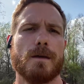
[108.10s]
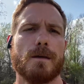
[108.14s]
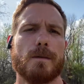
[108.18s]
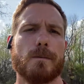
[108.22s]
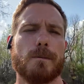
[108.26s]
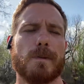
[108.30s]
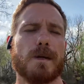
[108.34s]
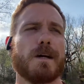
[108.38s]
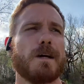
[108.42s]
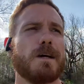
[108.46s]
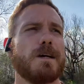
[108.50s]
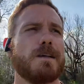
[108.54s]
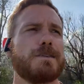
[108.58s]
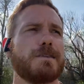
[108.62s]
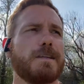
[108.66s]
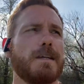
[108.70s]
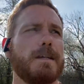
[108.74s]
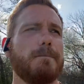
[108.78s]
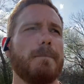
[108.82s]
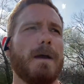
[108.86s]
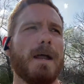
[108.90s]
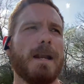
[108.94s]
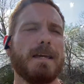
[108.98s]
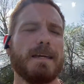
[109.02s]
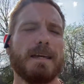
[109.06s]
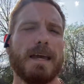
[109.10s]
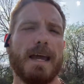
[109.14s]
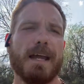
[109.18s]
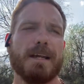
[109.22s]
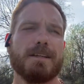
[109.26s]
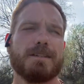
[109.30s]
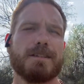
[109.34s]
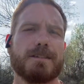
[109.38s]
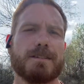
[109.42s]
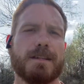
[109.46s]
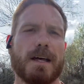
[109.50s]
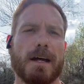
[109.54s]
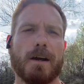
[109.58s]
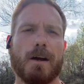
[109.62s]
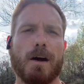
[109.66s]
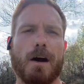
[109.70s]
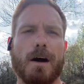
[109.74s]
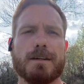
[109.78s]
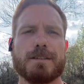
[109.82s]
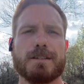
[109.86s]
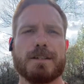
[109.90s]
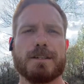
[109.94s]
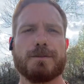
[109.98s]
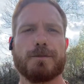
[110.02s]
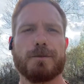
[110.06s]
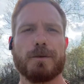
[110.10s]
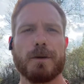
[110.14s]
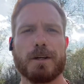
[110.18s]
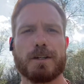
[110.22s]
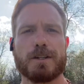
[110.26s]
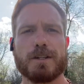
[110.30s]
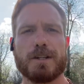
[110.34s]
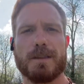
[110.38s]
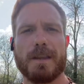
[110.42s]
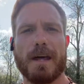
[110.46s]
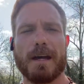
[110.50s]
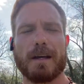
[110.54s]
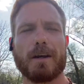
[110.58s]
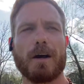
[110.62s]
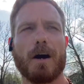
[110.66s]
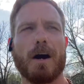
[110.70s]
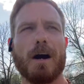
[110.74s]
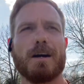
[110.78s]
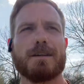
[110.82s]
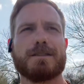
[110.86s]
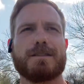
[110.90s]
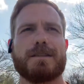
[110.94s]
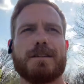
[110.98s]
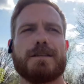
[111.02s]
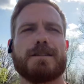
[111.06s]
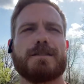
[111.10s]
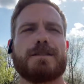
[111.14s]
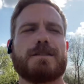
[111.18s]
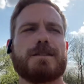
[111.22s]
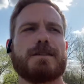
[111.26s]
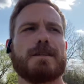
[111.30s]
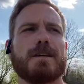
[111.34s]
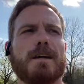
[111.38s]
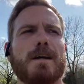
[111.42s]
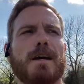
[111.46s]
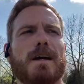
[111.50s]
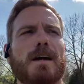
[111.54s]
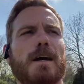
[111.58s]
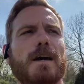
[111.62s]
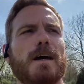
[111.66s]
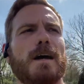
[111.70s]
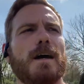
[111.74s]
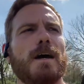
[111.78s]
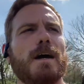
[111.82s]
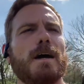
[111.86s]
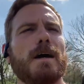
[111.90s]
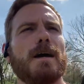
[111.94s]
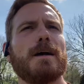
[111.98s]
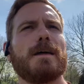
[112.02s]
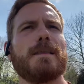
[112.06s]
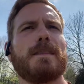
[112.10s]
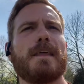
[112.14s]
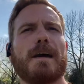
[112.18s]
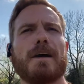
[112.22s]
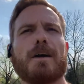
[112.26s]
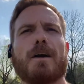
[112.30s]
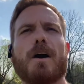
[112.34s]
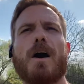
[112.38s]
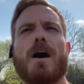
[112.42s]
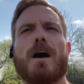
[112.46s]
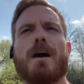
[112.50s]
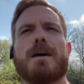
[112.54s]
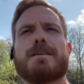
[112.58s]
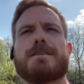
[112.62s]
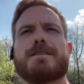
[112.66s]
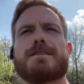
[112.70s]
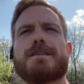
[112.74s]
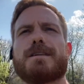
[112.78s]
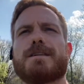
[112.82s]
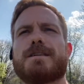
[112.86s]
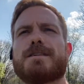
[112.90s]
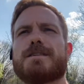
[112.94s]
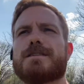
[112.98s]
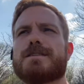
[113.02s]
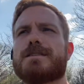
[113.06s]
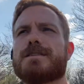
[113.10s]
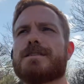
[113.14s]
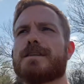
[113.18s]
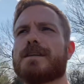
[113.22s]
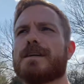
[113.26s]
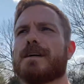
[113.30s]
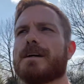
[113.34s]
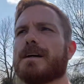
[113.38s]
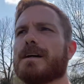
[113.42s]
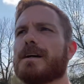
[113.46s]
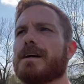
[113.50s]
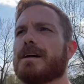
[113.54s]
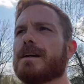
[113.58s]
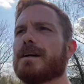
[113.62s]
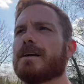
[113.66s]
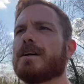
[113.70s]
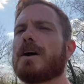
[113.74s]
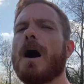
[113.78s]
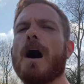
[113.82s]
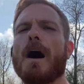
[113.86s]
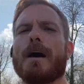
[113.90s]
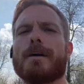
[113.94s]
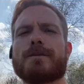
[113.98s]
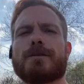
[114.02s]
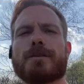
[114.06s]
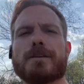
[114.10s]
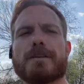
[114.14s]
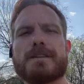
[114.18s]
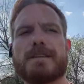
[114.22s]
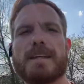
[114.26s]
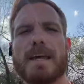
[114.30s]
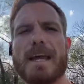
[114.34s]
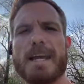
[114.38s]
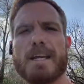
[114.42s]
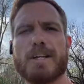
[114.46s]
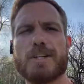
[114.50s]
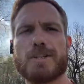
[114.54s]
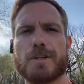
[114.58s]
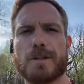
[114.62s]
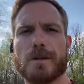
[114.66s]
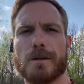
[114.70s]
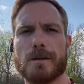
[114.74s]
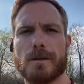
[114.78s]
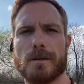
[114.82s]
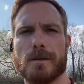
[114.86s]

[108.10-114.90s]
because in many cases that causes friction, that causes that causes uh, confrontation